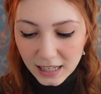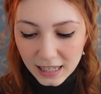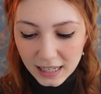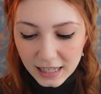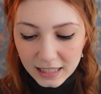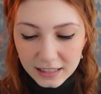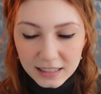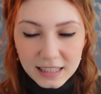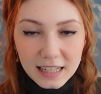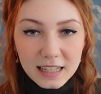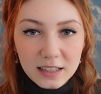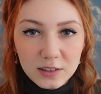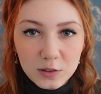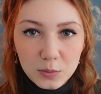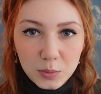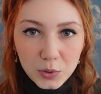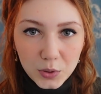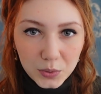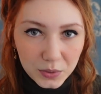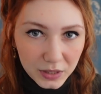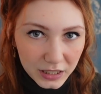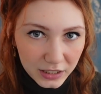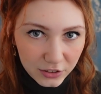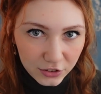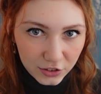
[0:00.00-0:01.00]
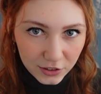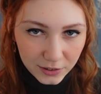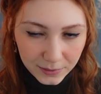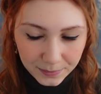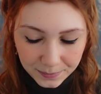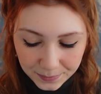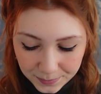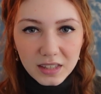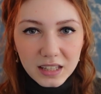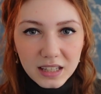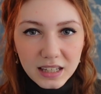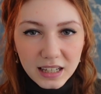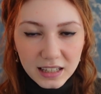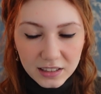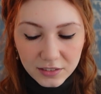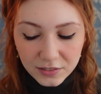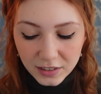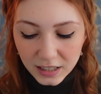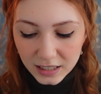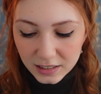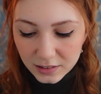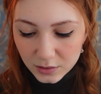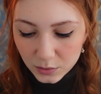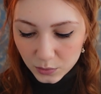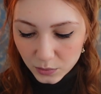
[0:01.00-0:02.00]
and exploration. The
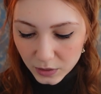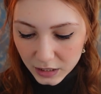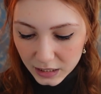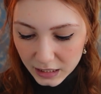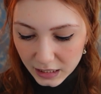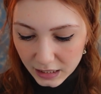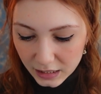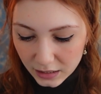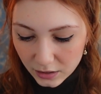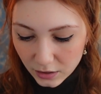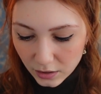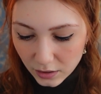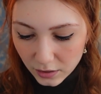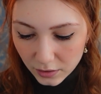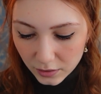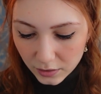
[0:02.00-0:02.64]
advice reading